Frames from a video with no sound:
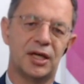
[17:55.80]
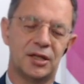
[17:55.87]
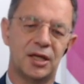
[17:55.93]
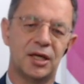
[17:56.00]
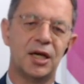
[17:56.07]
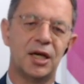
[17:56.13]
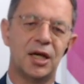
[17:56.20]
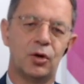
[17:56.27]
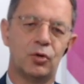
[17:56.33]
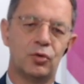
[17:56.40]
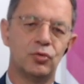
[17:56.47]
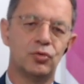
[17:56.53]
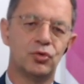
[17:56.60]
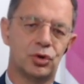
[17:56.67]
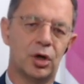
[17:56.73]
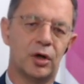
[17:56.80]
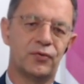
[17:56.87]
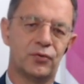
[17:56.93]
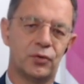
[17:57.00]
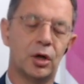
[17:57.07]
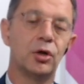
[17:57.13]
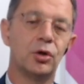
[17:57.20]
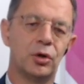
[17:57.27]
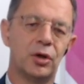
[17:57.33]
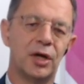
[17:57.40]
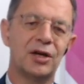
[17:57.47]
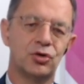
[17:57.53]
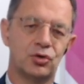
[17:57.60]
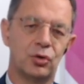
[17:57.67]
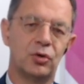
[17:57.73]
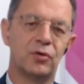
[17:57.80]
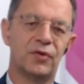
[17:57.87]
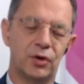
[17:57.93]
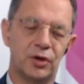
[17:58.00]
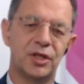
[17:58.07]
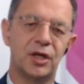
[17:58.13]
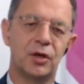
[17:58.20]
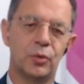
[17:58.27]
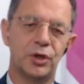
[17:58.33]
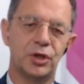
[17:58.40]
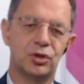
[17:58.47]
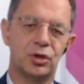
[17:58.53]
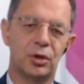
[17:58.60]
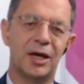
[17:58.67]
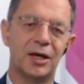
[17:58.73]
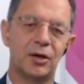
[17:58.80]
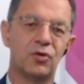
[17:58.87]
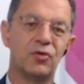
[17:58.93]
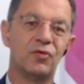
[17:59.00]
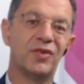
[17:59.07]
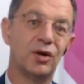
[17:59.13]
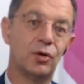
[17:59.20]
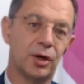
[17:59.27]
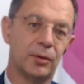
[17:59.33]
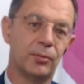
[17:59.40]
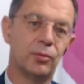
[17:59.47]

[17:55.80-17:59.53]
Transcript: So this is very important. So software don't just have